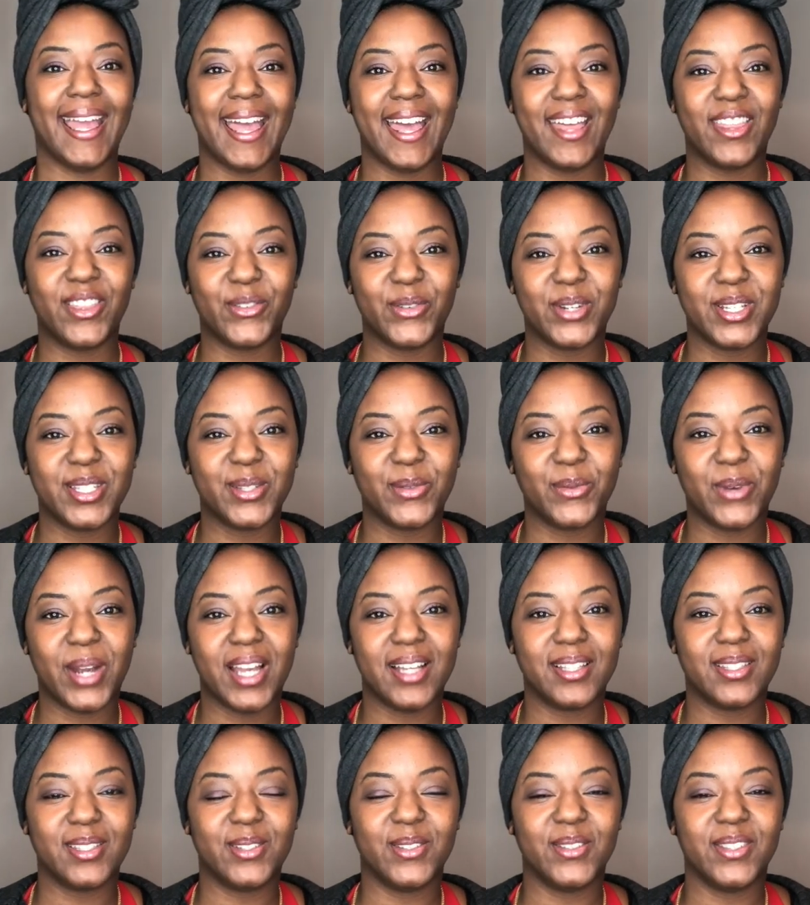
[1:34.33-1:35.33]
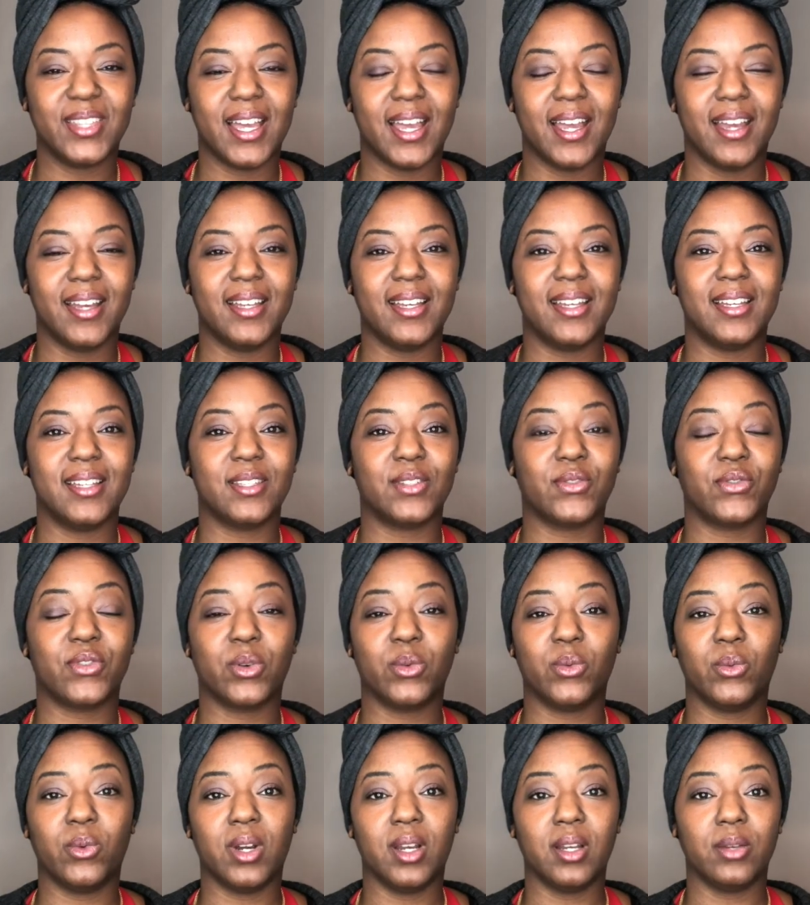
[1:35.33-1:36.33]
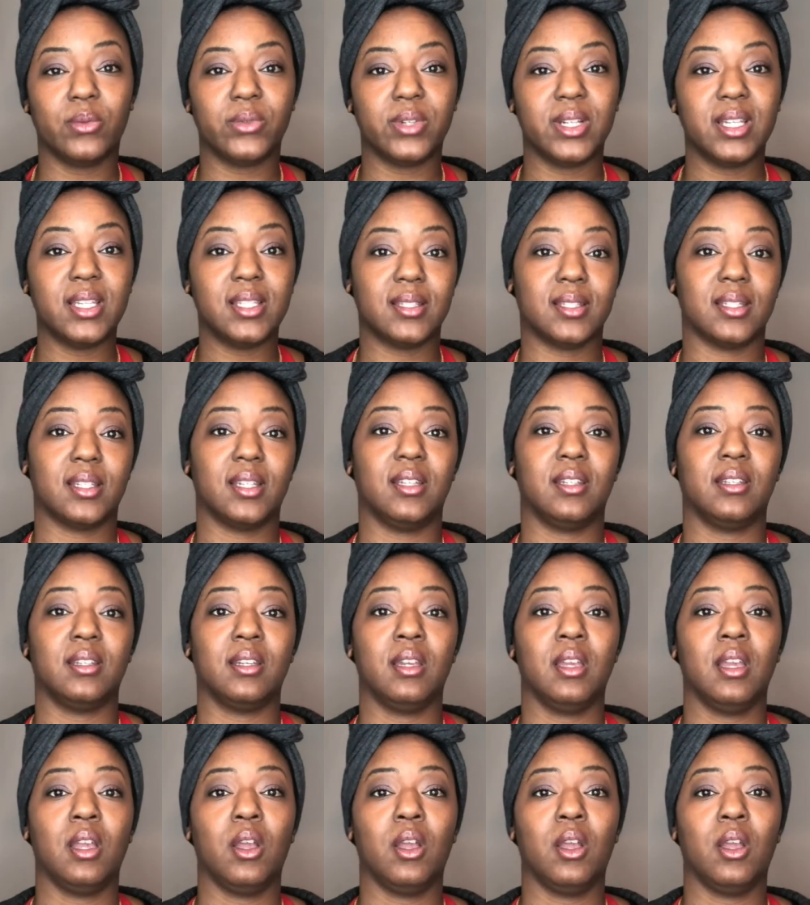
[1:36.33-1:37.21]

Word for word: And the reason why I do that is for one reason.